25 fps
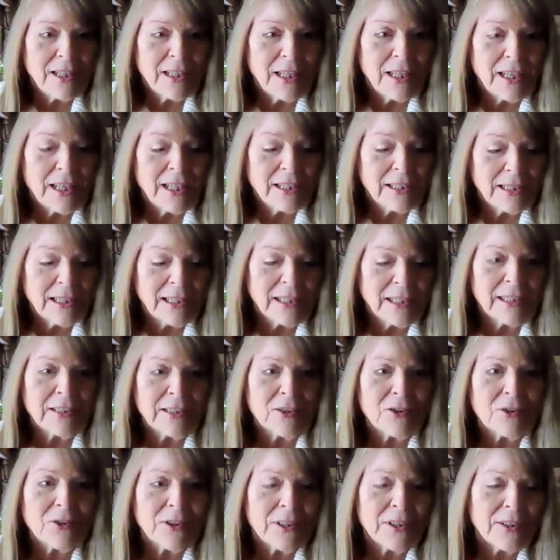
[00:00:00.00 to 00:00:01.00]
and
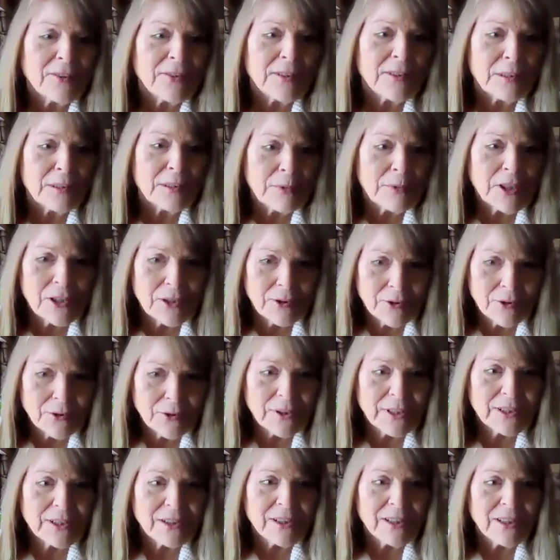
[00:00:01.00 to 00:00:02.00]
including some
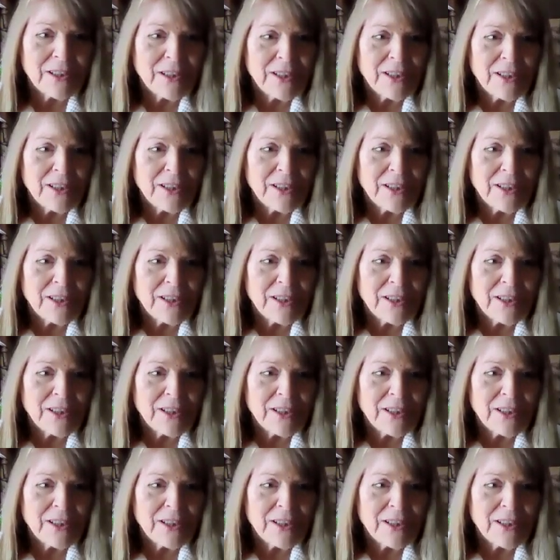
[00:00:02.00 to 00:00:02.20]
children.